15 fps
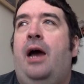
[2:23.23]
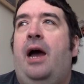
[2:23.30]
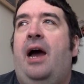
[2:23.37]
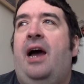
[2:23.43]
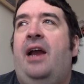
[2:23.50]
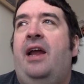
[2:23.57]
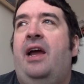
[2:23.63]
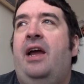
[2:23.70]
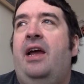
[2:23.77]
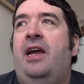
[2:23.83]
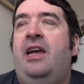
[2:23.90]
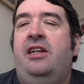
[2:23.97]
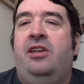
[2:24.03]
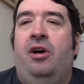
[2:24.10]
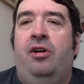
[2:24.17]
And
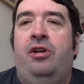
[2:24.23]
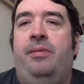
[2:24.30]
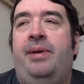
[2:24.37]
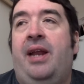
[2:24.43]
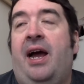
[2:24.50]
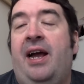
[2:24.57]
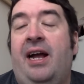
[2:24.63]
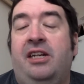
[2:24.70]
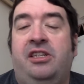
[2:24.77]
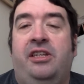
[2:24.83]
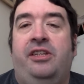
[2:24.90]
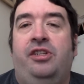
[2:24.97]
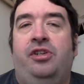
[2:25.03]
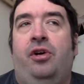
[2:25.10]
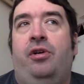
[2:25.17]
it dawned on me that I actually
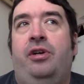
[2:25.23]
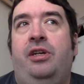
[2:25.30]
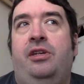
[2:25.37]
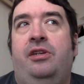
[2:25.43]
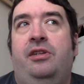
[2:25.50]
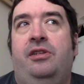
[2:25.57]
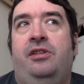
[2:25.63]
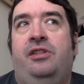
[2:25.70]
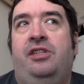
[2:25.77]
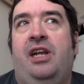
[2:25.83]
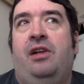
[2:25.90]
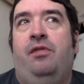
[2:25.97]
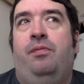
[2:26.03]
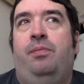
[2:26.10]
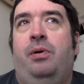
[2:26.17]
enjoyed the
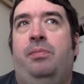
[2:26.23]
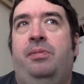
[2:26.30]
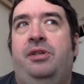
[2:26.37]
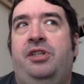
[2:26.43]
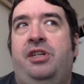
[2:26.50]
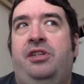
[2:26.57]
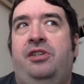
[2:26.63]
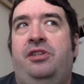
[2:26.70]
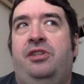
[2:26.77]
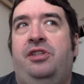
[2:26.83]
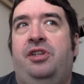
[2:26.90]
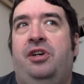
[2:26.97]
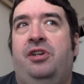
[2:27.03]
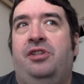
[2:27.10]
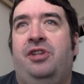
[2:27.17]
self-publishing the
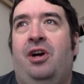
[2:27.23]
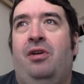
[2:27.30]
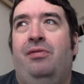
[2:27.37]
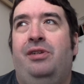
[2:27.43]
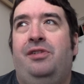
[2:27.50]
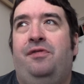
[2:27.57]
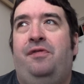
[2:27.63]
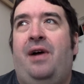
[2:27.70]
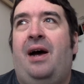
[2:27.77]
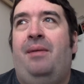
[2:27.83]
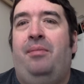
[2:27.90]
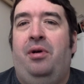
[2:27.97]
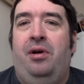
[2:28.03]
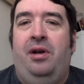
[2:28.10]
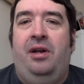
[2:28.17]
short stories far
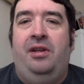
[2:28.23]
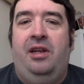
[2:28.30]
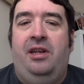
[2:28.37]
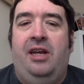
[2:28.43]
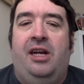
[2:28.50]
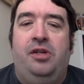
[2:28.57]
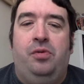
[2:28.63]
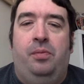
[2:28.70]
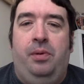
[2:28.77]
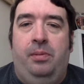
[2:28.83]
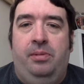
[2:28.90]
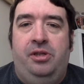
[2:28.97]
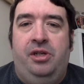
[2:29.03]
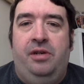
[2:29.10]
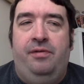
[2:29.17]
more than I did the actual
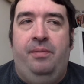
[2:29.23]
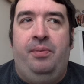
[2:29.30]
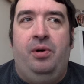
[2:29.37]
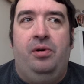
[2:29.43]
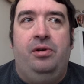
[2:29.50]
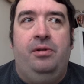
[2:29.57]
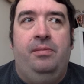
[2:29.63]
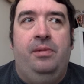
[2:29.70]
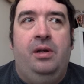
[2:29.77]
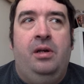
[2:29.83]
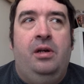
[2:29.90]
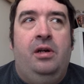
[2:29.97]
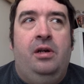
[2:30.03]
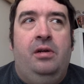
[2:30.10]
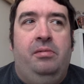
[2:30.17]
publishing of a book,
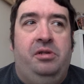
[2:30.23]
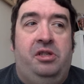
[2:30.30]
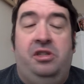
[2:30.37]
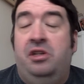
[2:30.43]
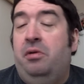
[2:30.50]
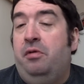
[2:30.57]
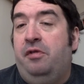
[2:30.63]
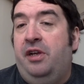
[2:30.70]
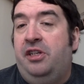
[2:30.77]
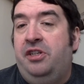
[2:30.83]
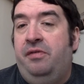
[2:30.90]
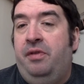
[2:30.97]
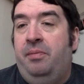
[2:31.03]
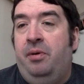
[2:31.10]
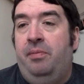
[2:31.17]
which is no reflection
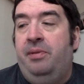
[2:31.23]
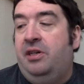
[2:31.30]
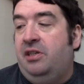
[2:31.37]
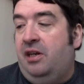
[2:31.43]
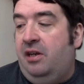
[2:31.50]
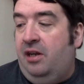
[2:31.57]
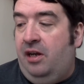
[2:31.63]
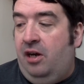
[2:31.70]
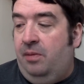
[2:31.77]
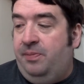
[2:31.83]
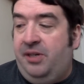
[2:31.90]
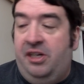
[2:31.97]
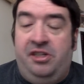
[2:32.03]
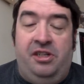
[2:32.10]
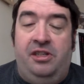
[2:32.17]
of the book because
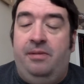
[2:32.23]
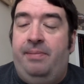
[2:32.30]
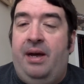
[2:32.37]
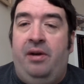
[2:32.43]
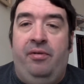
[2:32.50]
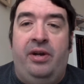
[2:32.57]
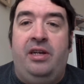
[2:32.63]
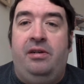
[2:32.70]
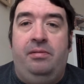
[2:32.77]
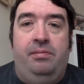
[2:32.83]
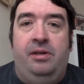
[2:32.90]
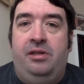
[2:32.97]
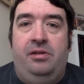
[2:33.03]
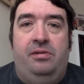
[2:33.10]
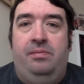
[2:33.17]
Obsession is a better read.
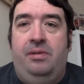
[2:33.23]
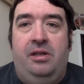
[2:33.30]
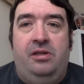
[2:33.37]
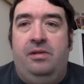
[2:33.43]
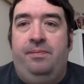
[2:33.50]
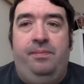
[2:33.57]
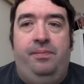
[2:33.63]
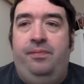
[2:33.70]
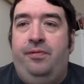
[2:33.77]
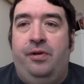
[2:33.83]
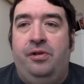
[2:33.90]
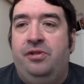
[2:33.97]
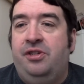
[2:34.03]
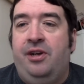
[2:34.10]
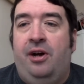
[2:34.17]
It's a
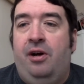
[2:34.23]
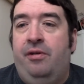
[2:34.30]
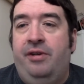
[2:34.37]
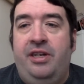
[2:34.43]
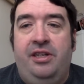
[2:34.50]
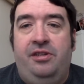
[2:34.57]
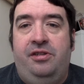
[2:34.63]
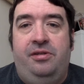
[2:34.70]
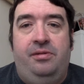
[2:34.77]
full story.